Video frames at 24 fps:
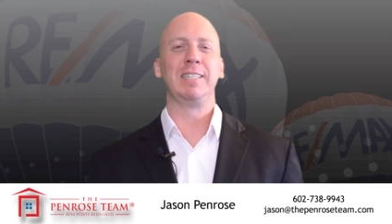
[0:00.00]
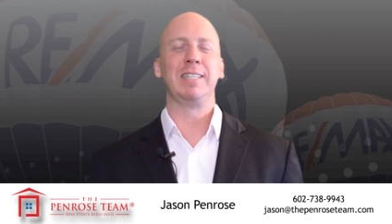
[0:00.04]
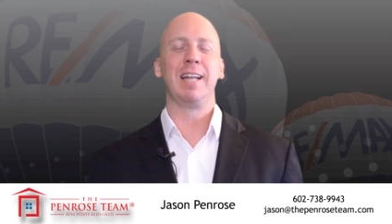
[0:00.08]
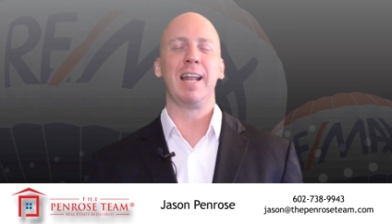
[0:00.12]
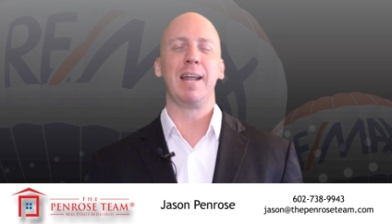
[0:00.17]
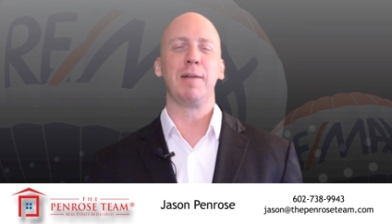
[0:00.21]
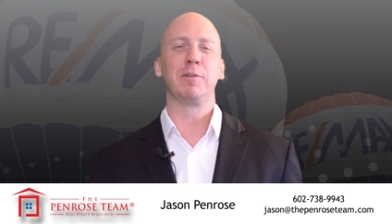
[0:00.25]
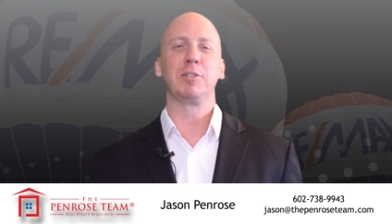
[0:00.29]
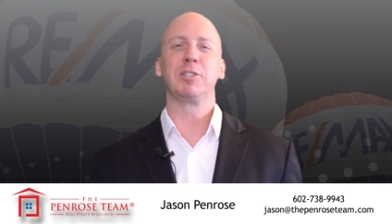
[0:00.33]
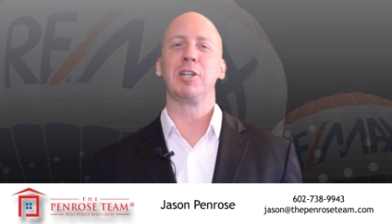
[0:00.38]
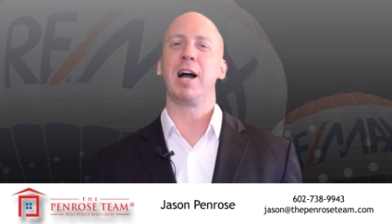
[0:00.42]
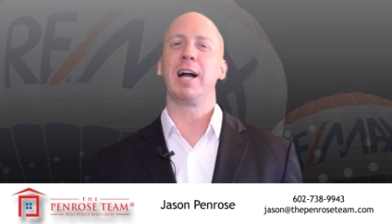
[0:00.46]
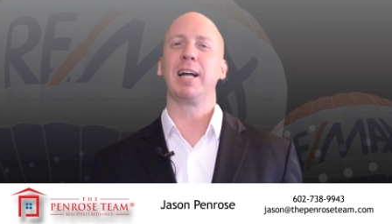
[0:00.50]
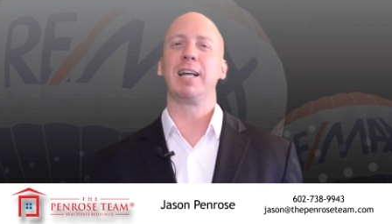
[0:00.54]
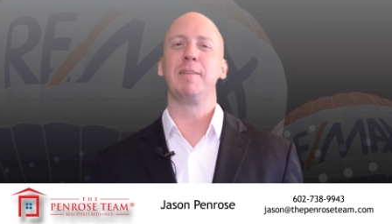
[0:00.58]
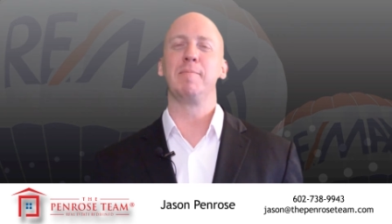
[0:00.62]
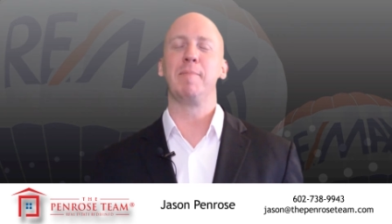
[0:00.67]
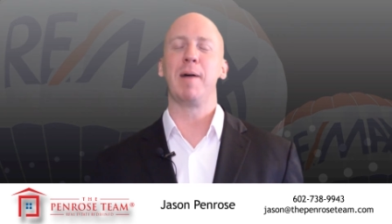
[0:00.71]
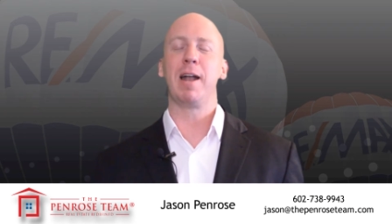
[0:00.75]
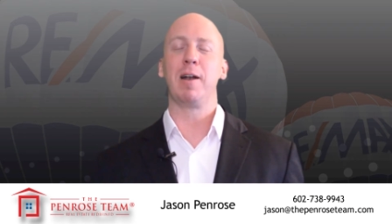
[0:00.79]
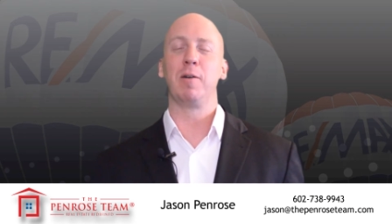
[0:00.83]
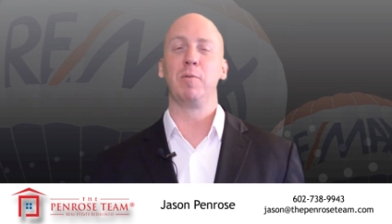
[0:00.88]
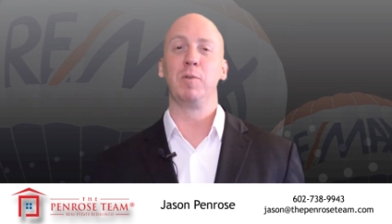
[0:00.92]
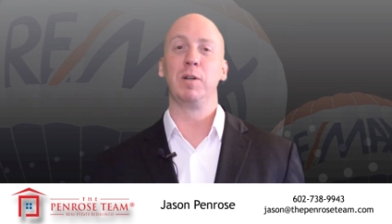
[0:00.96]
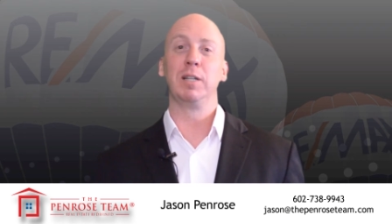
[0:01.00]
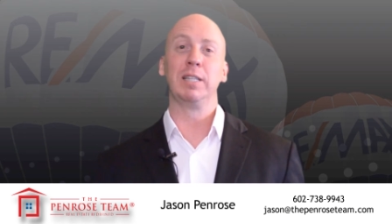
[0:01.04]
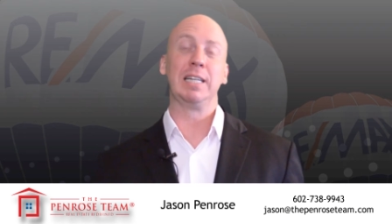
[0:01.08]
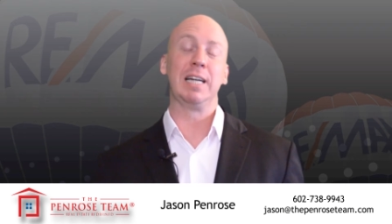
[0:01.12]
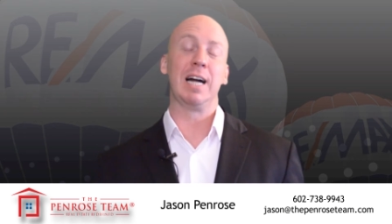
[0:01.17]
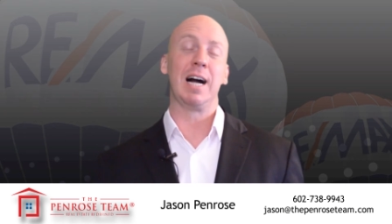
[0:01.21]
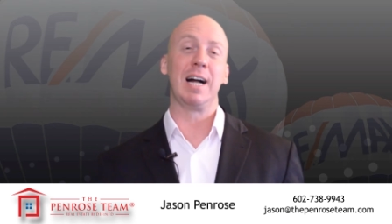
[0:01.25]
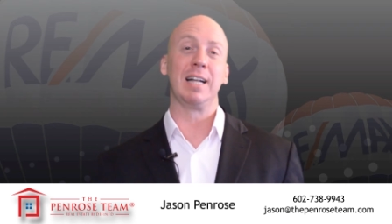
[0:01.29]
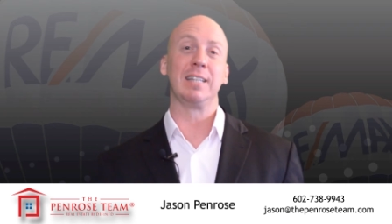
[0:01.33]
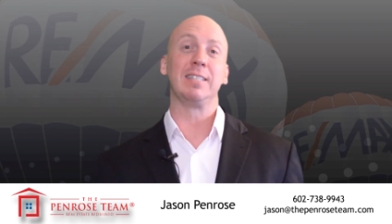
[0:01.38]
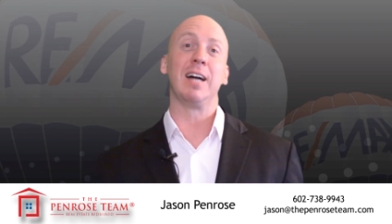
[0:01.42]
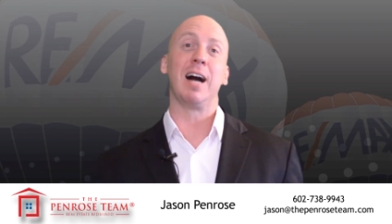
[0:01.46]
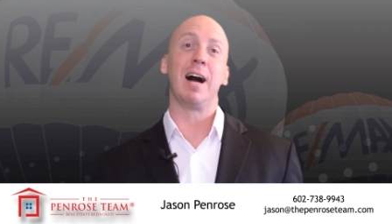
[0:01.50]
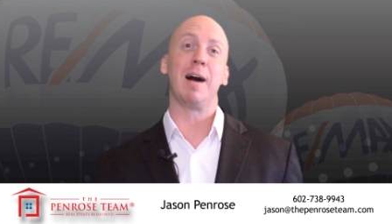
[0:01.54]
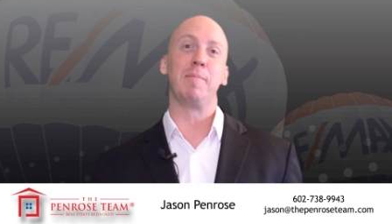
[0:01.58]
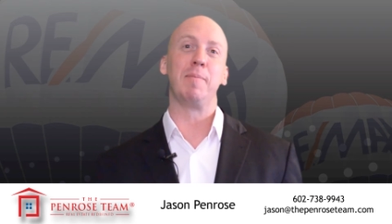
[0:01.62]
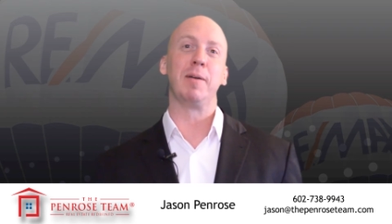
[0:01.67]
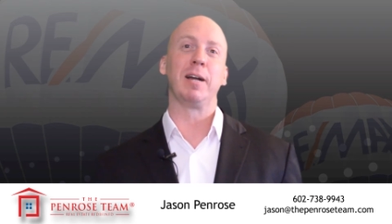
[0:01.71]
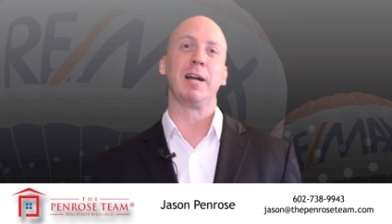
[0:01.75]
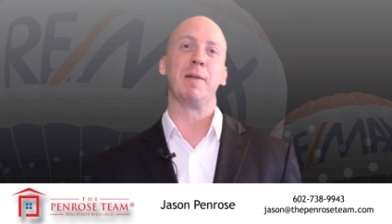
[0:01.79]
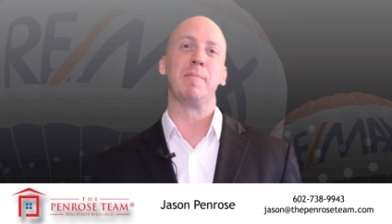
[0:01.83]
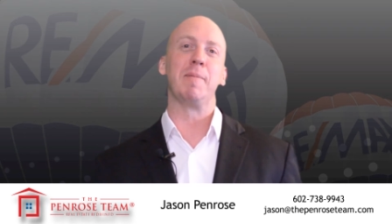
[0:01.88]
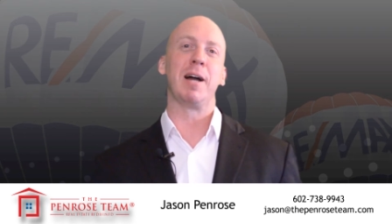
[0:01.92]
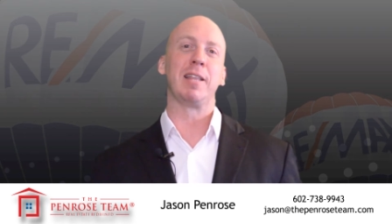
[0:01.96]
Today we're talking about a really hot
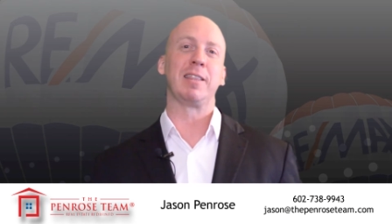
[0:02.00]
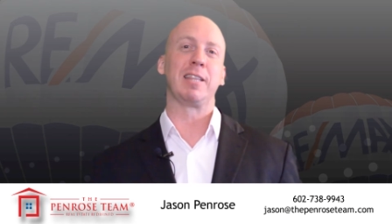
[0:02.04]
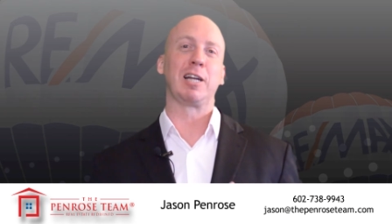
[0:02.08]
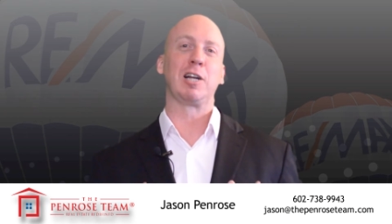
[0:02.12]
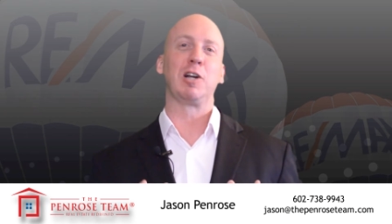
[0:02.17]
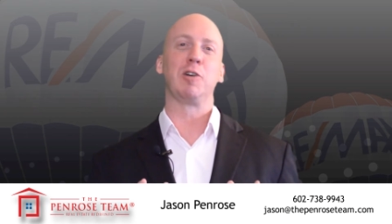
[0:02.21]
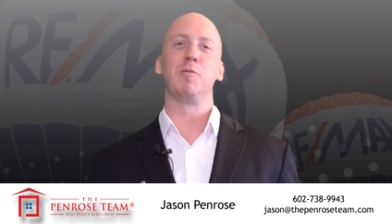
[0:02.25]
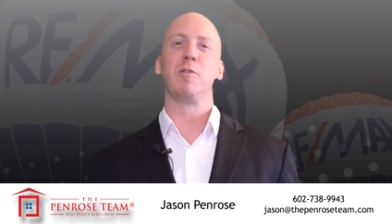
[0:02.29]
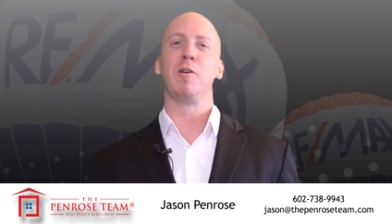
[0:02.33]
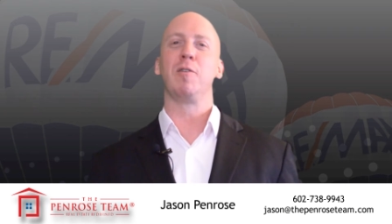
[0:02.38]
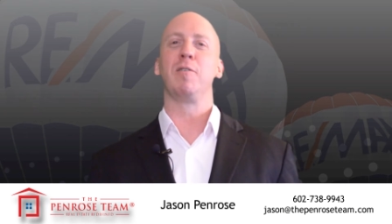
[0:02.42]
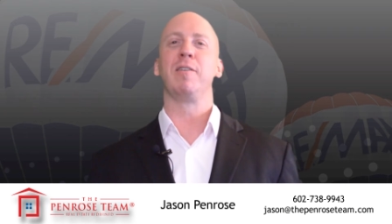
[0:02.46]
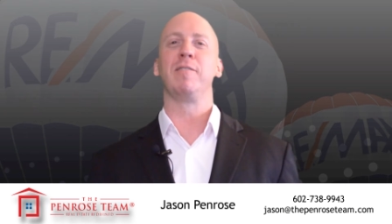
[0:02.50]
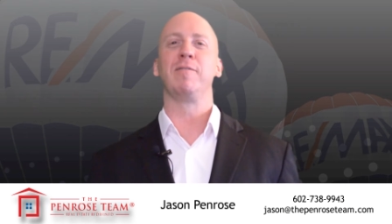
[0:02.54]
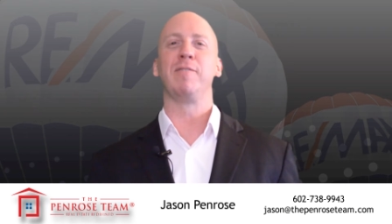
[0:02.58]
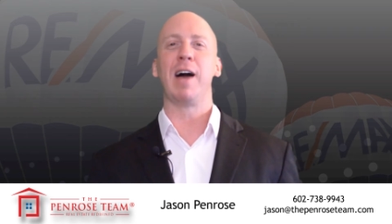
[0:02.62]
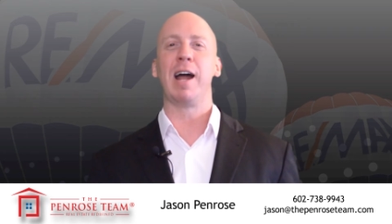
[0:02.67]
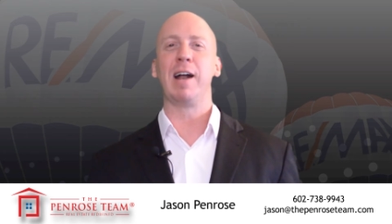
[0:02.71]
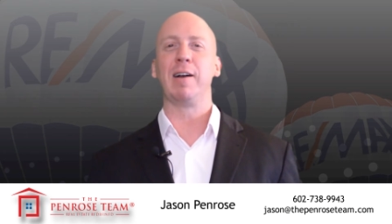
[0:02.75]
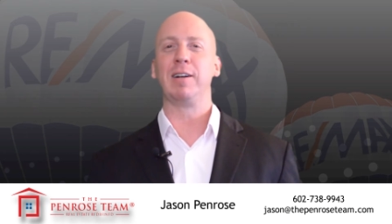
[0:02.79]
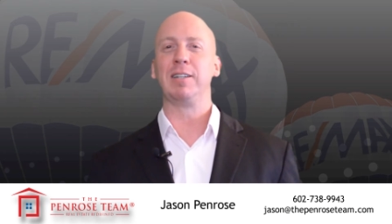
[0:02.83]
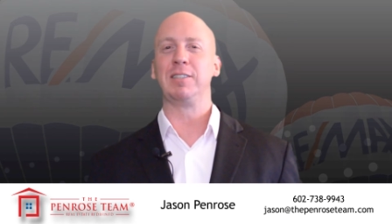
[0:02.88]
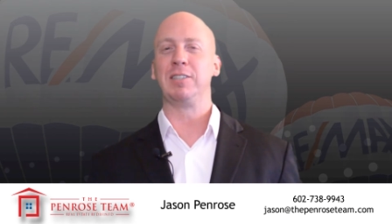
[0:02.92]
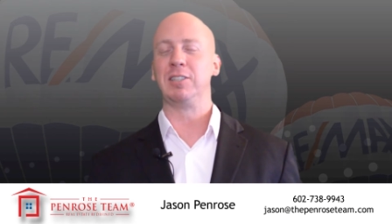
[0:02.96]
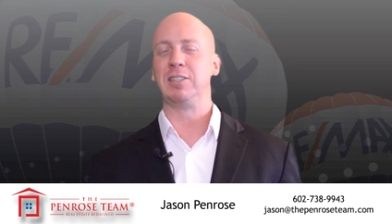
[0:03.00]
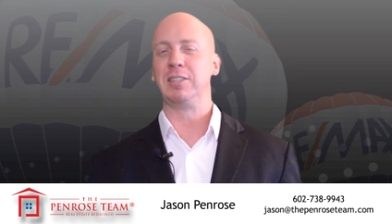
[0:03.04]
topic about the coronavirus.